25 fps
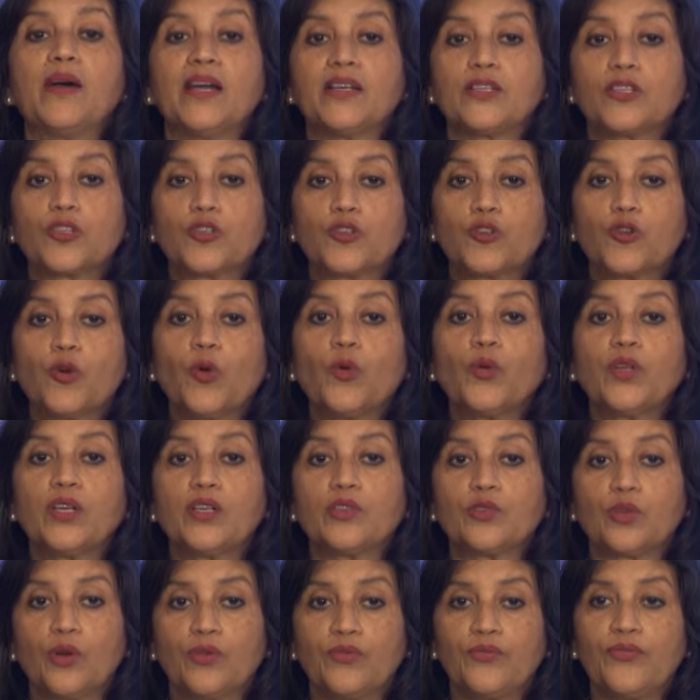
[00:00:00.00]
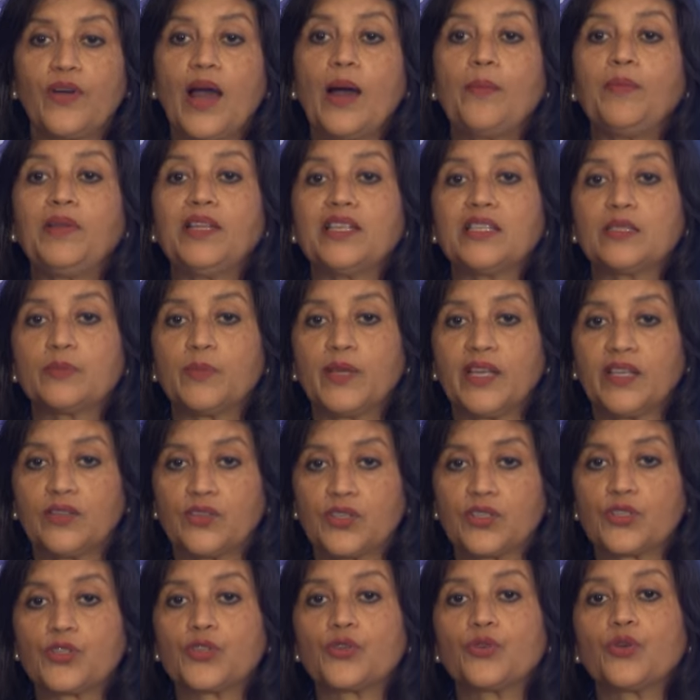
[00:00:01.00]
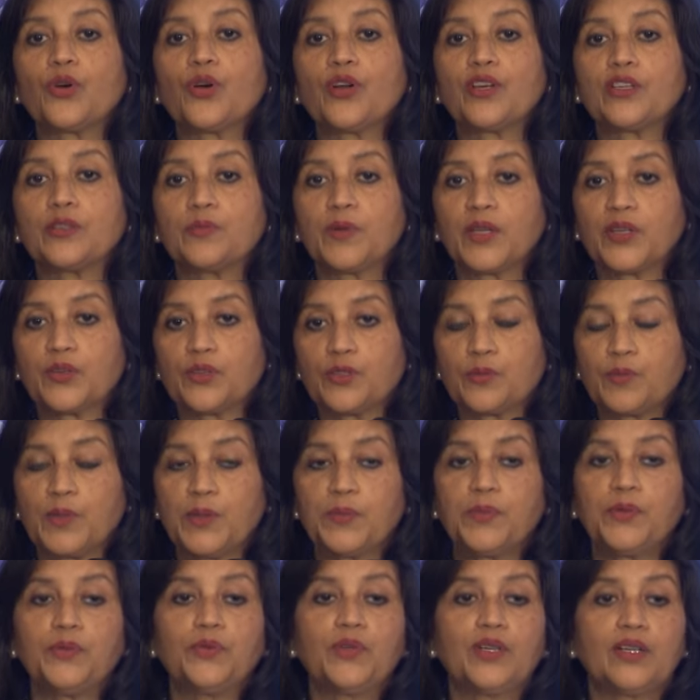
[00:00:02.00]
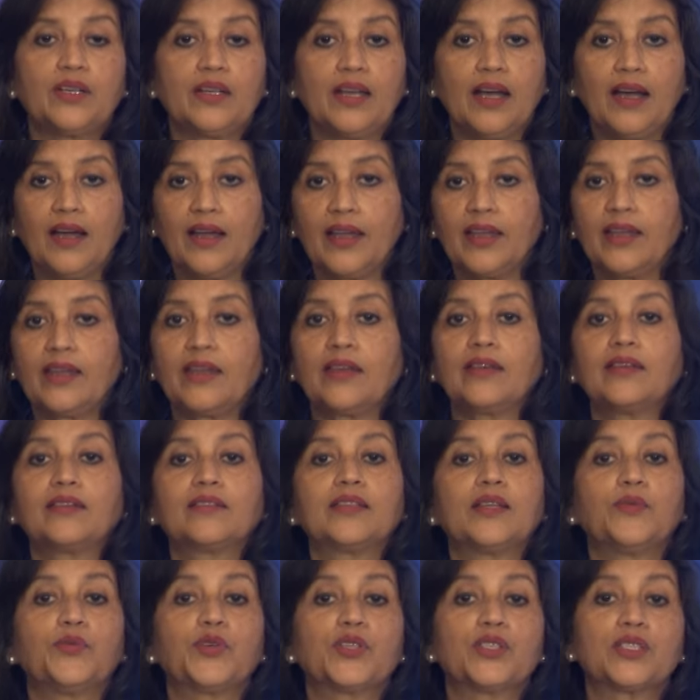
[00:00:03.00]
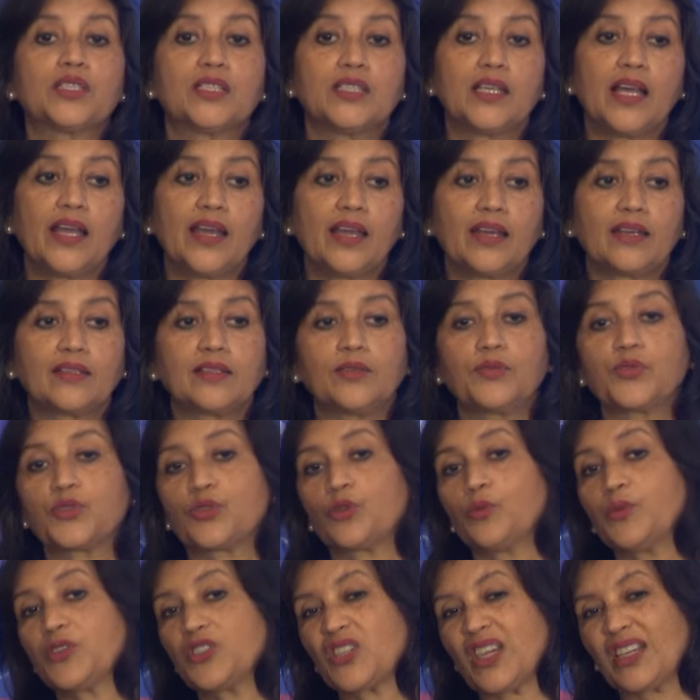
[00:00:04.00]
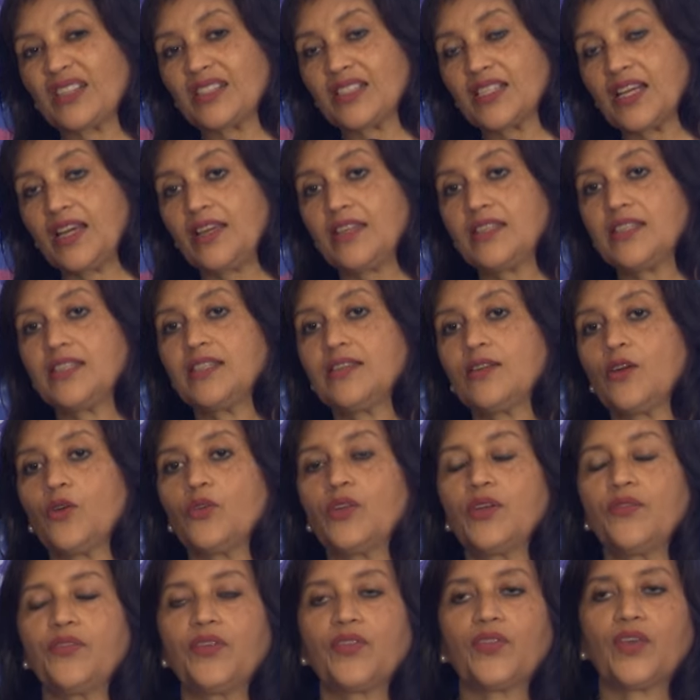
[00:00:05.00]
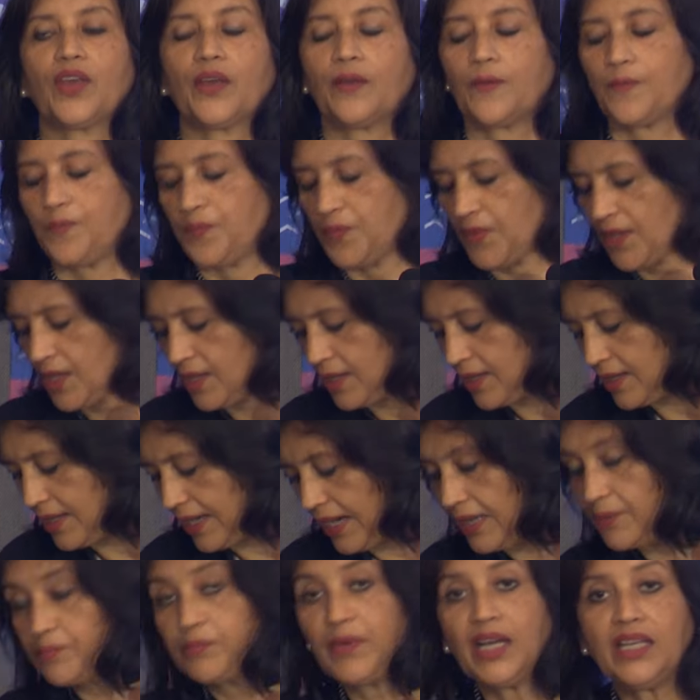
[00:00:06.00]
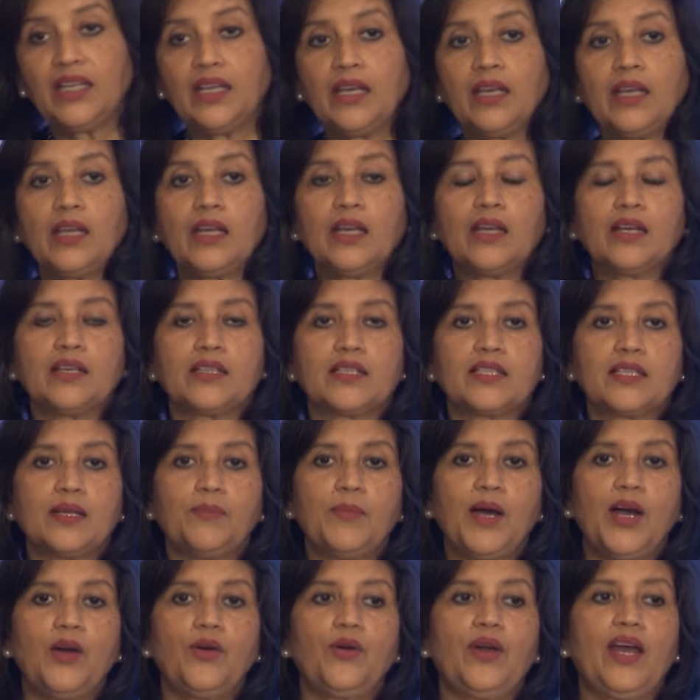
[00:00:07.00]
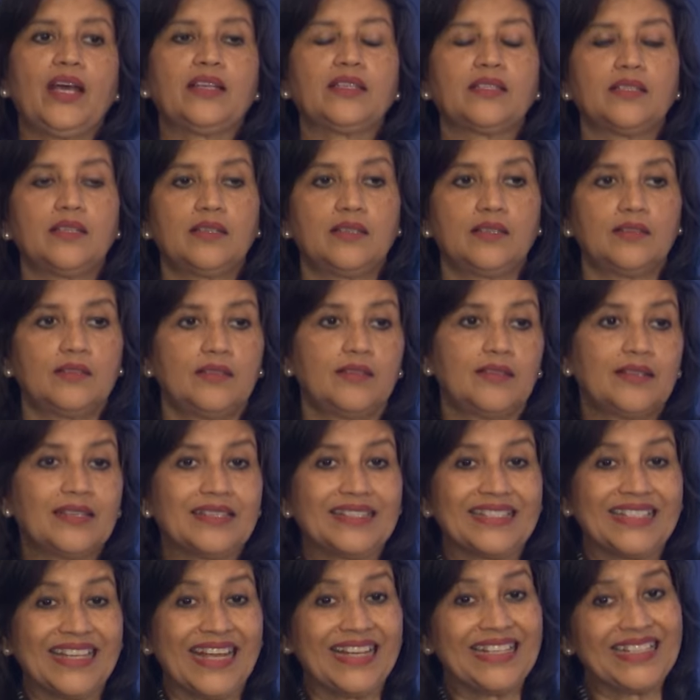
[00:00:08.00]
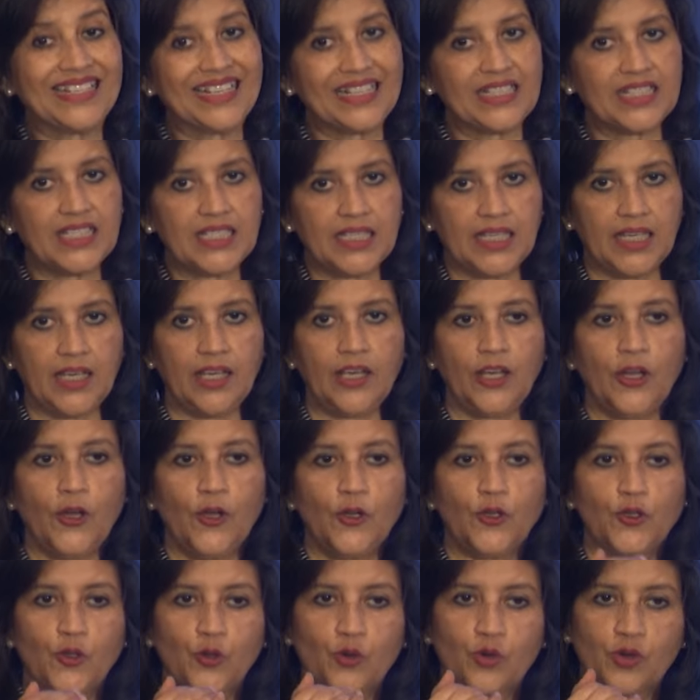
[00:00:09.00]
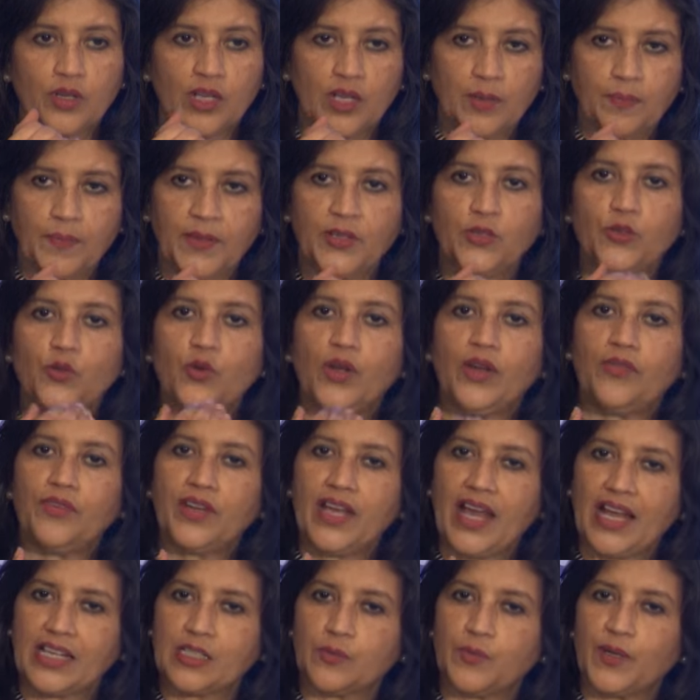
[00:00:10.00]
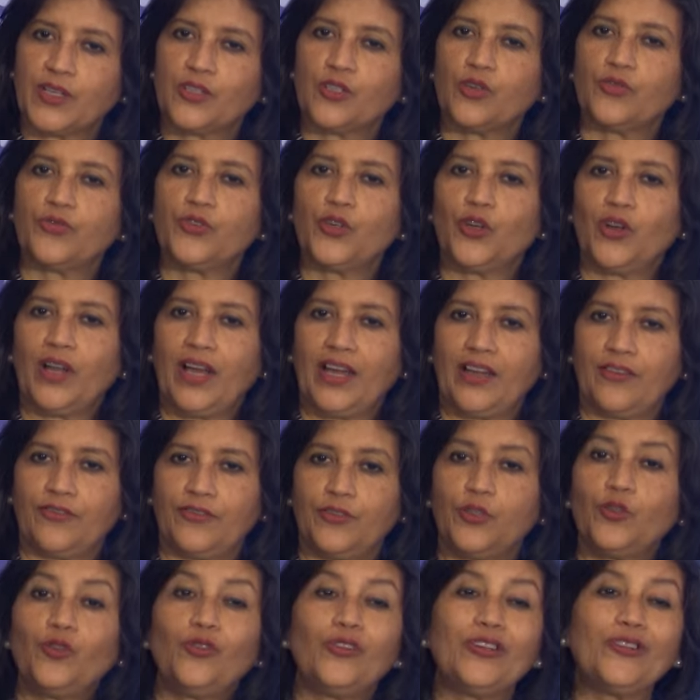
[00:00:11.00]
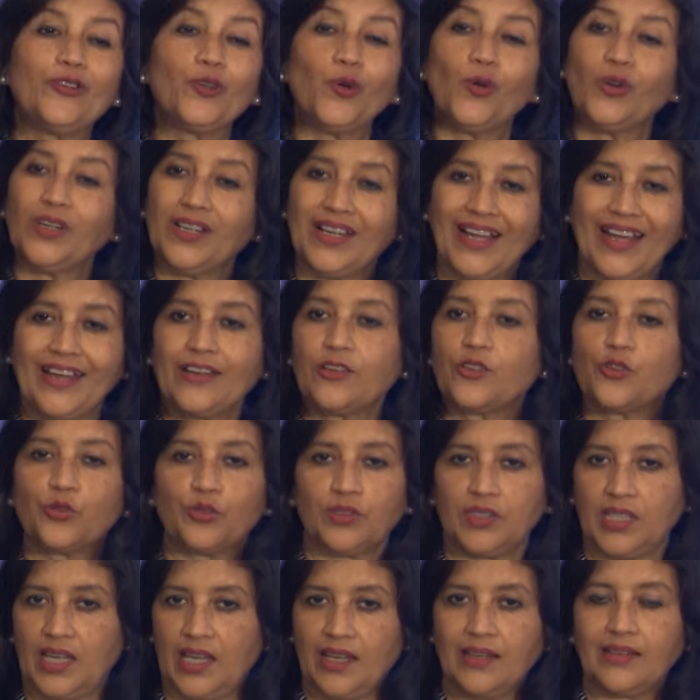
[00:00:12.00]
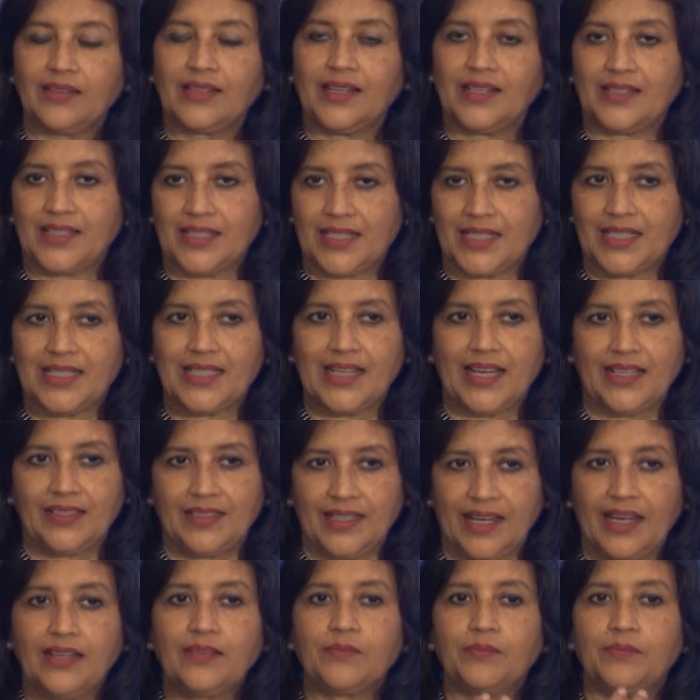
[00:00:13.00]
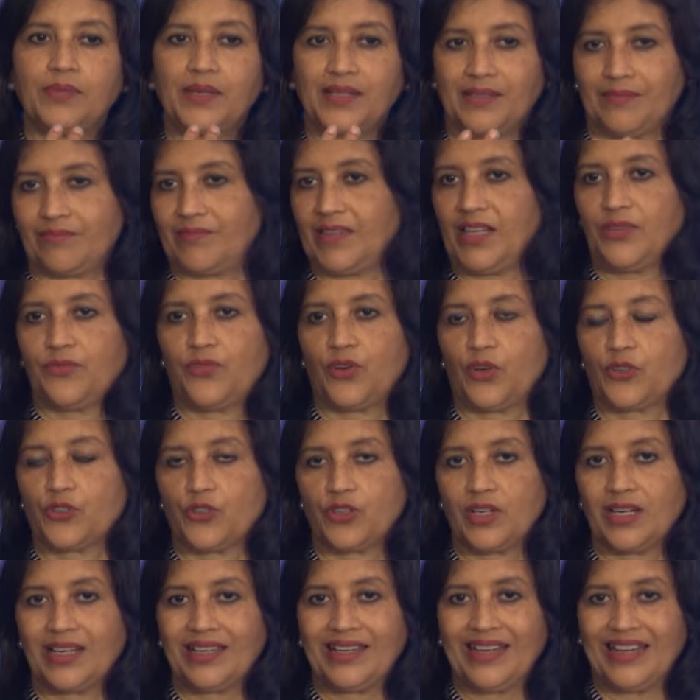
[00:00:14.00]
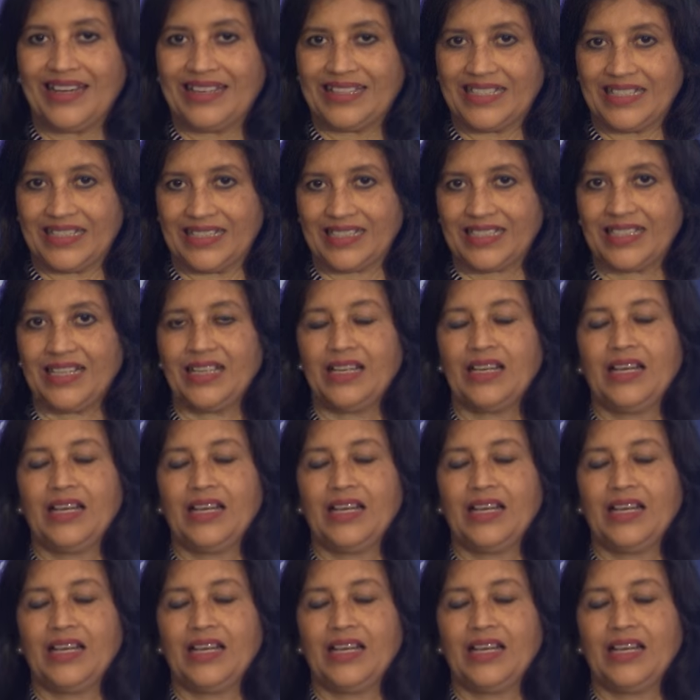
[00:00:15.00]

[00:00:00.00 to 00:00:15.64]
by stories of families being destroyed because people were dying, they were sick, there was so much anxiety around everything. And money somehow has a tendency to creep into every aspect of your life. You don't like to think that it is like that, but unfortunately it is.